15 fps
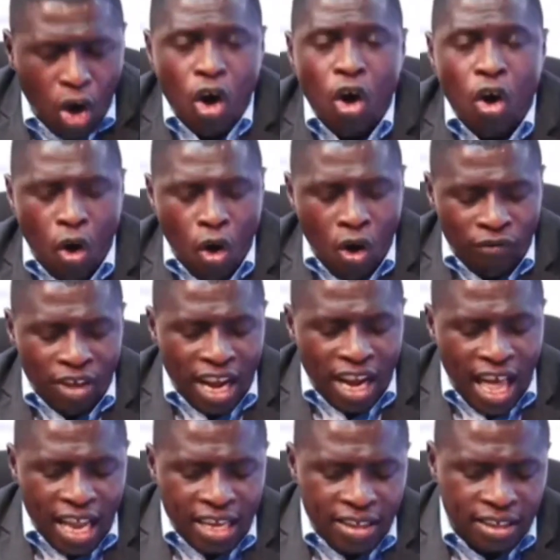
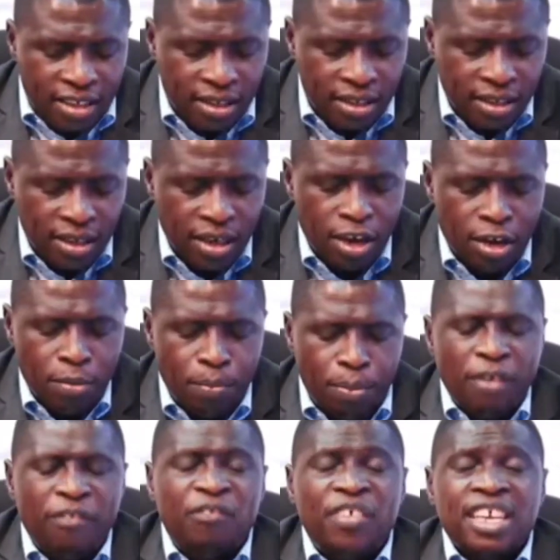covenant
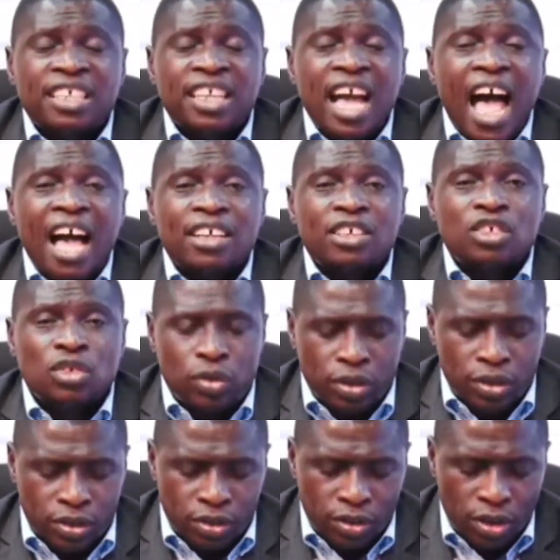prophetic
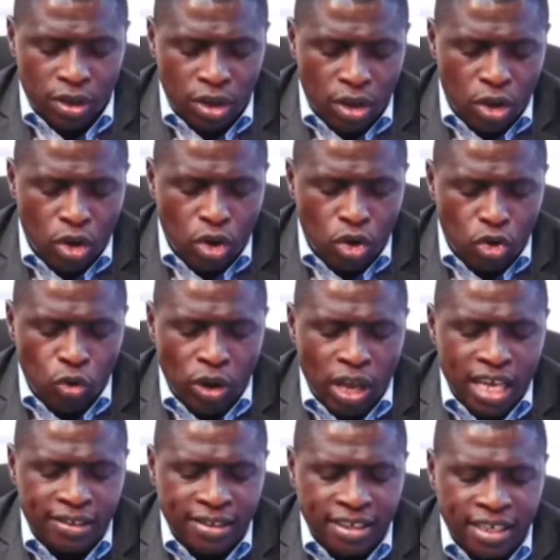actions to
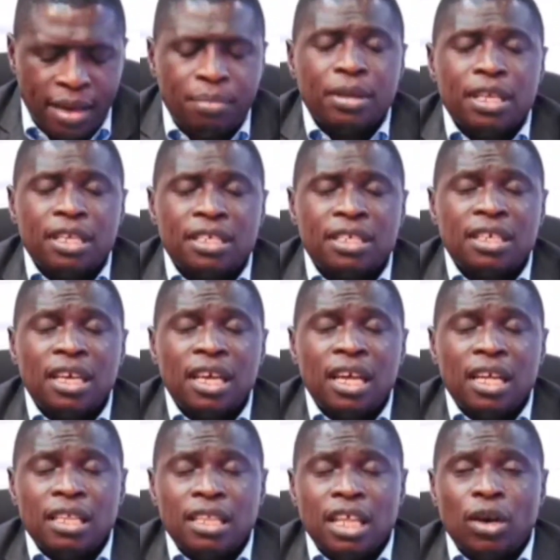establish
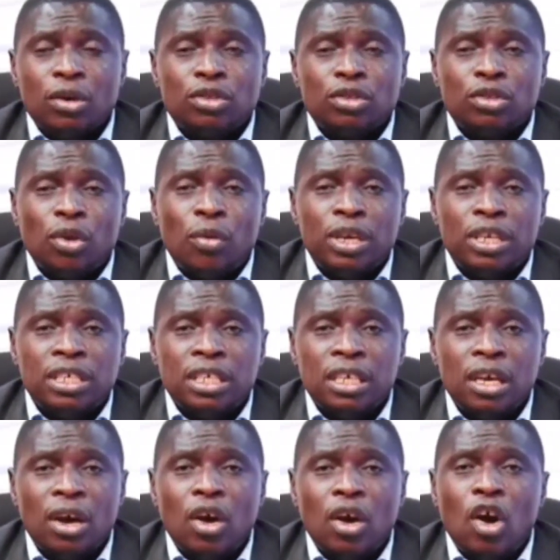the authority
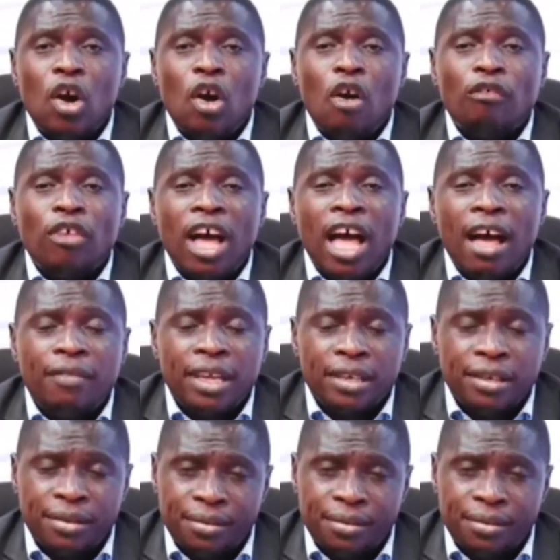of heaven.